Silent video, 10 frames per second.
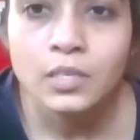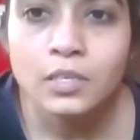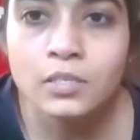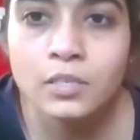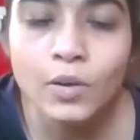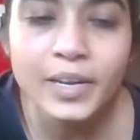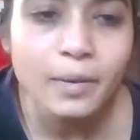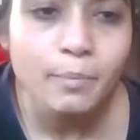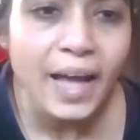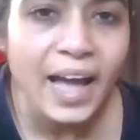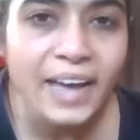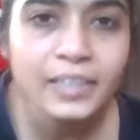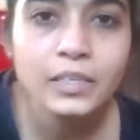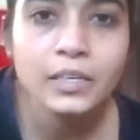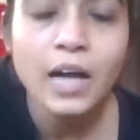Slowly come
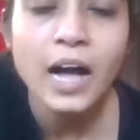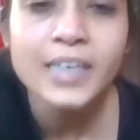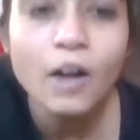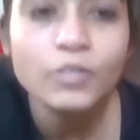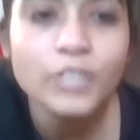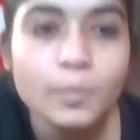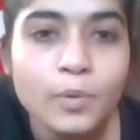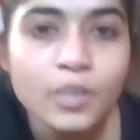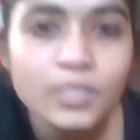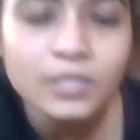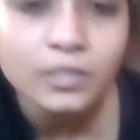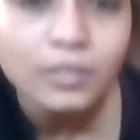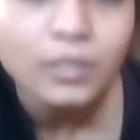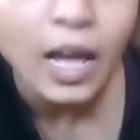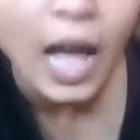back. A counter pose.
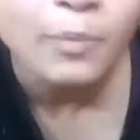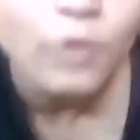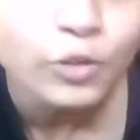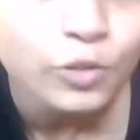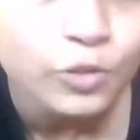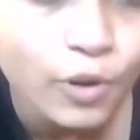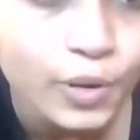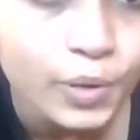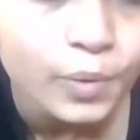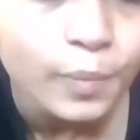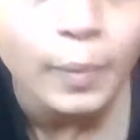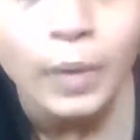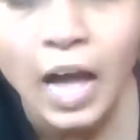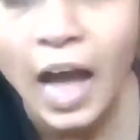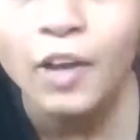I'm going to show you.
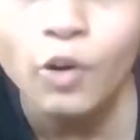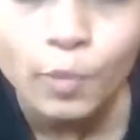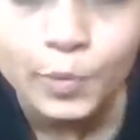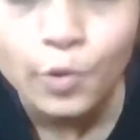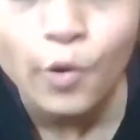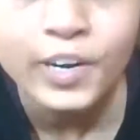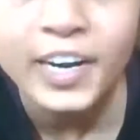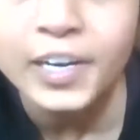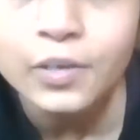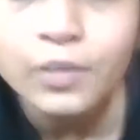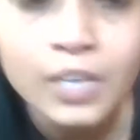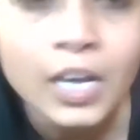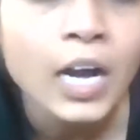I hope you already know.